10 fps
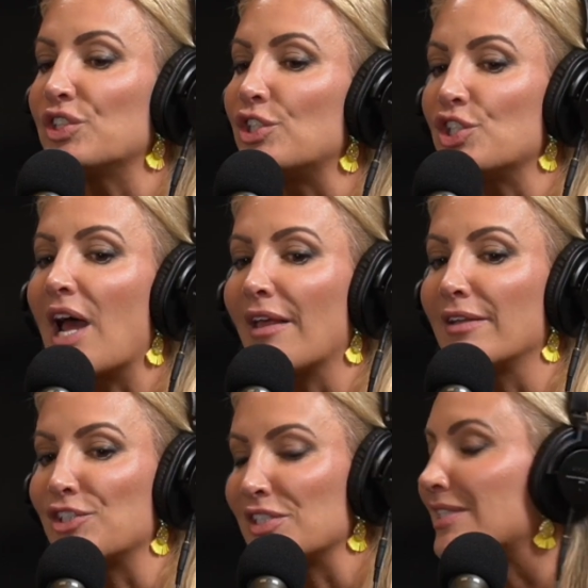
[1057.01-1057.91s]
which the
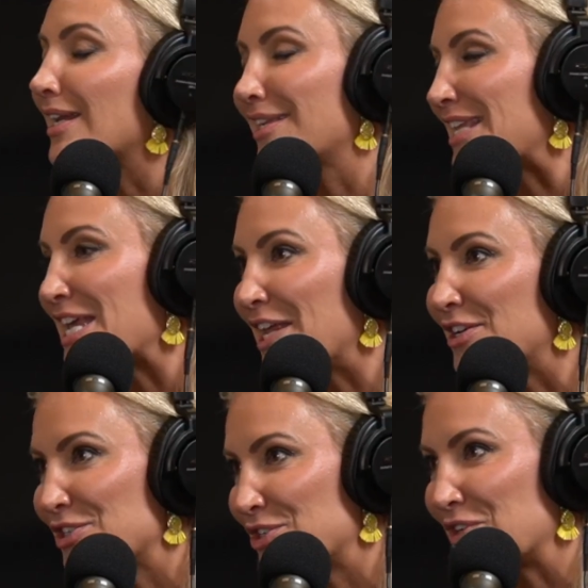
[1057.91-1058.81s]
challenge is getting the
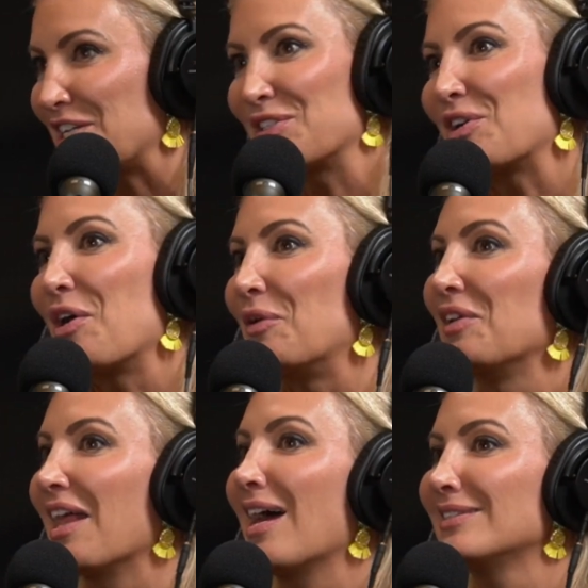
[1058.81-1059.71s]
industry to
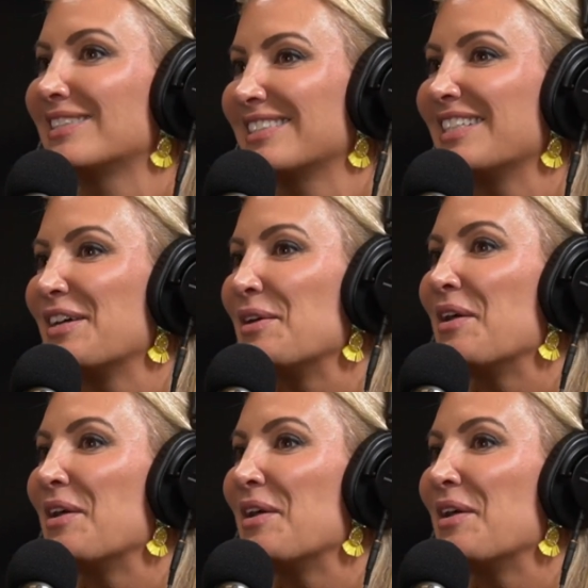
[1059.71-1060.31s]
coalesce.